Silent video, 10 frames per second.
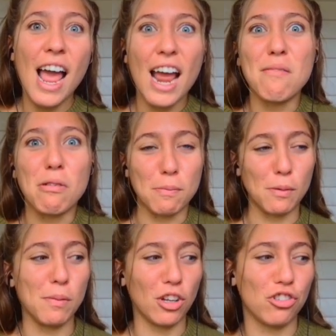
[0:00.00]
and
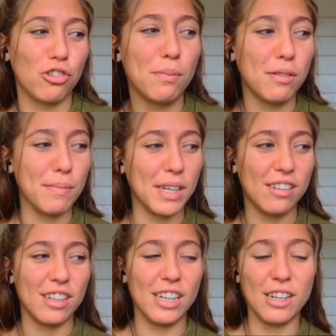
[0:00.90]
purple mushrooms
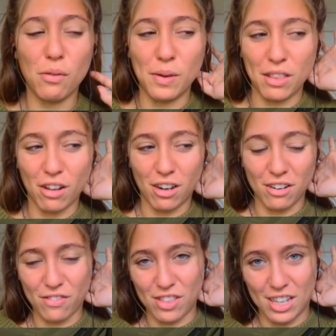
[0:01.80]
mixed in with
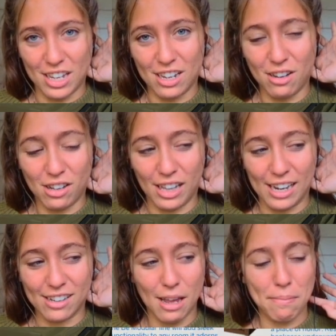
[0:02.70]
all of the
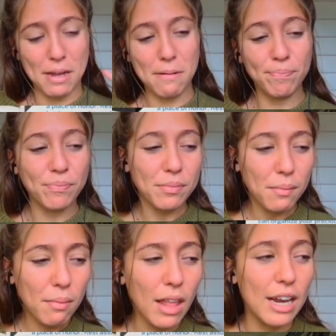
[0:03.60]
landscaping.
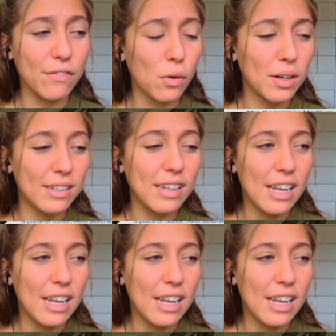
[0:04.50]
And of course,